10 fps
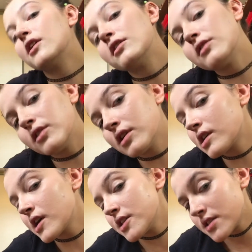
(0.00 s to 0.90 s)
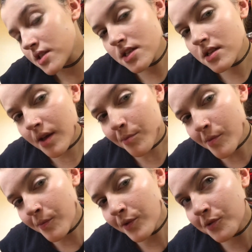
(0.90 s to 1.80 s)
So you can kind of see that
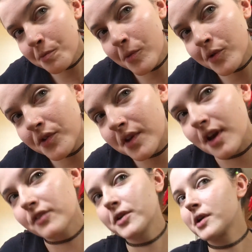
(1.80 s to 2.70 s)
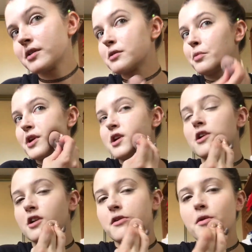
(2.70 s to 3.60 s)
pimple's mostly covered. It's a pretty
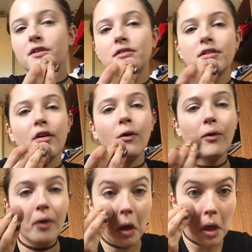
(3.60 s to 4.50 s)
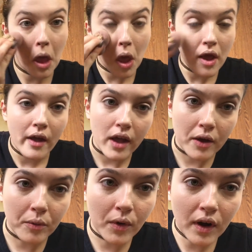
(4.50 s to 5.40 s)
gnarly one, so it
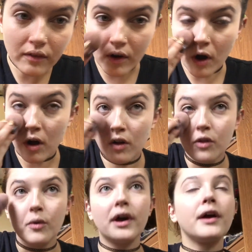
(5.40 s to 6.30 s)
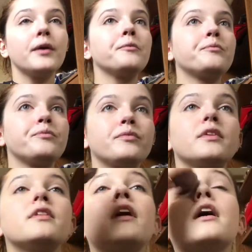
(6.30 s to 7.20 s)
won't cover all the way.
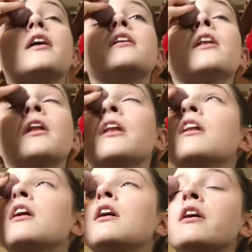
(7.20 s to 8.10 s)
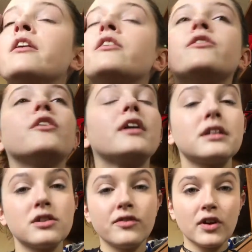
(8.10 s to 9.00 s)
And then, so
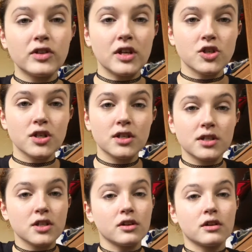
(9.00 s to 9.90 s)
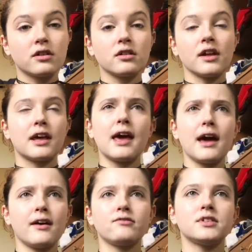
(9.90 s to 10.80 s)
that's your foundation. It took like
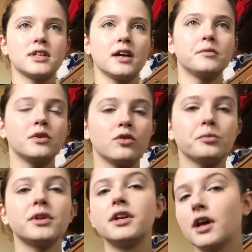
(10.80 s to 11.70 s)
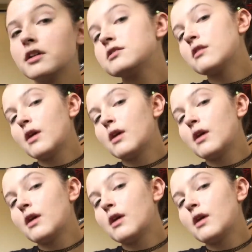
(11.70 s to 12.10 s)
half the time it normally does.